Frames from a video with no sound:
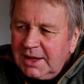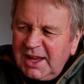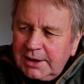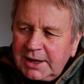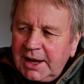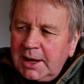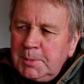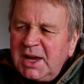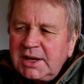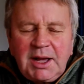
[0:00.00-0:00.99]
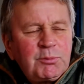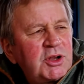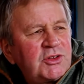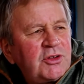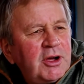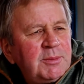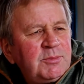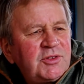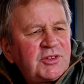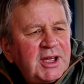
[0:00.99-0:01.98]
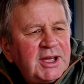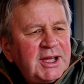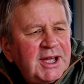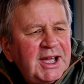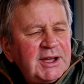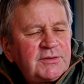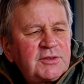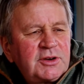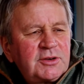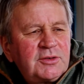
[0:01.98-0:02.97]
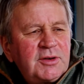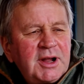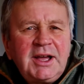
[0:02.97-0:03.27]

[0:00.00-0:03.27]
And I came out a couple of times after